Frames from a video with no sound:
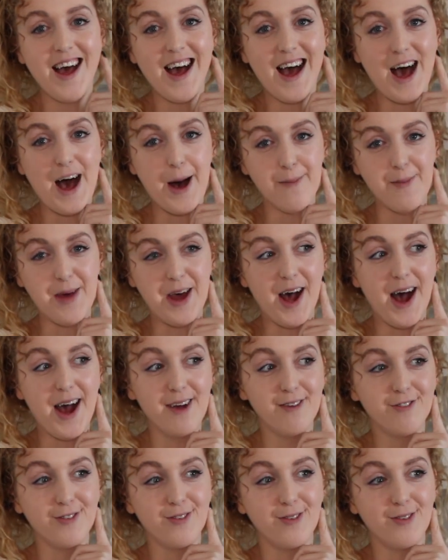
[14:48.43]
And
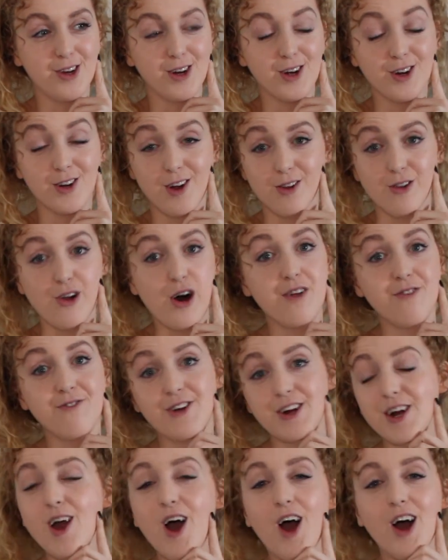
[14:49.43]
I've learned a lot of
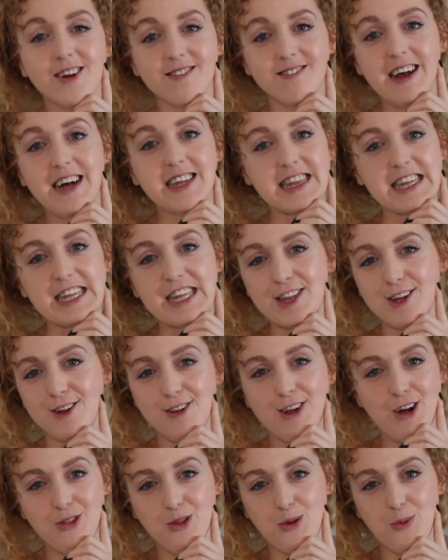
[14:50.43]
very hard lessons
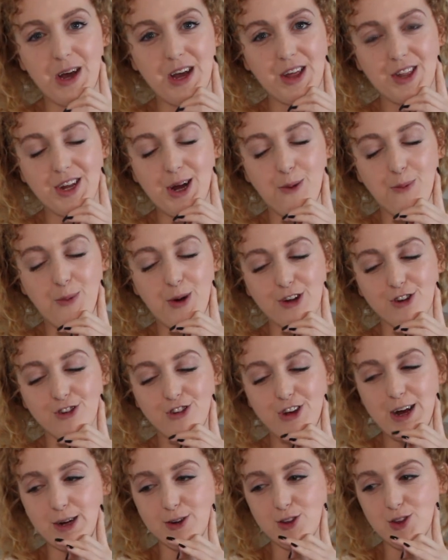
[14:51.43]
along the way that I want to
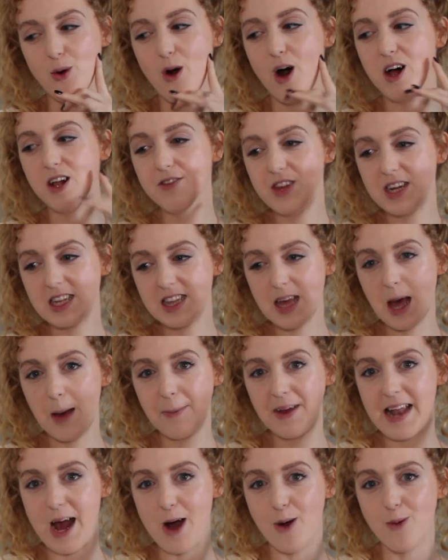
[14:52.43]
share. So all of that's
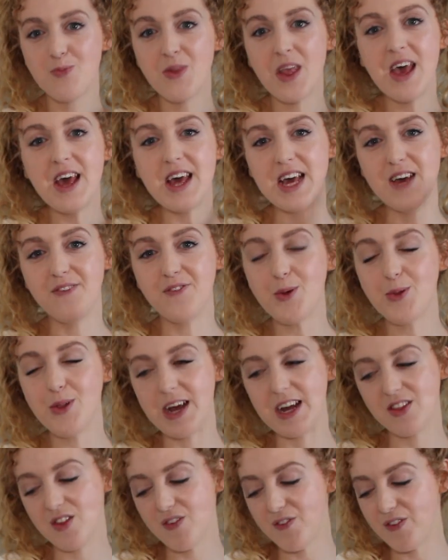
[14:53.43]
coming out. If you
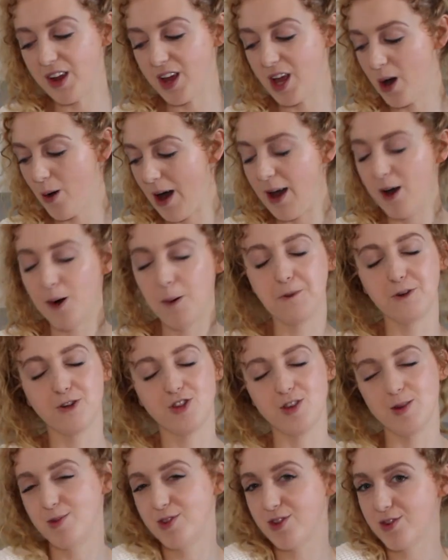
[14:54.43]
like the video, I hope you'll
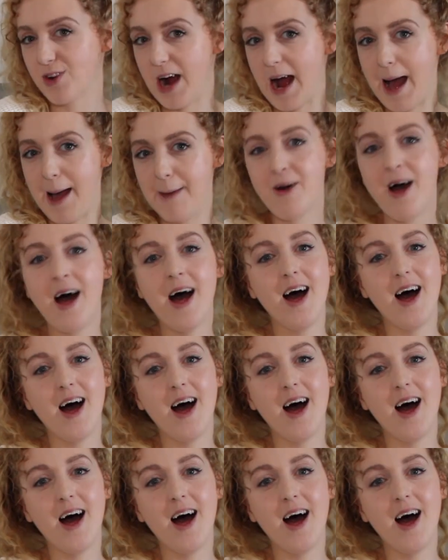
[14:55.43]
subscribe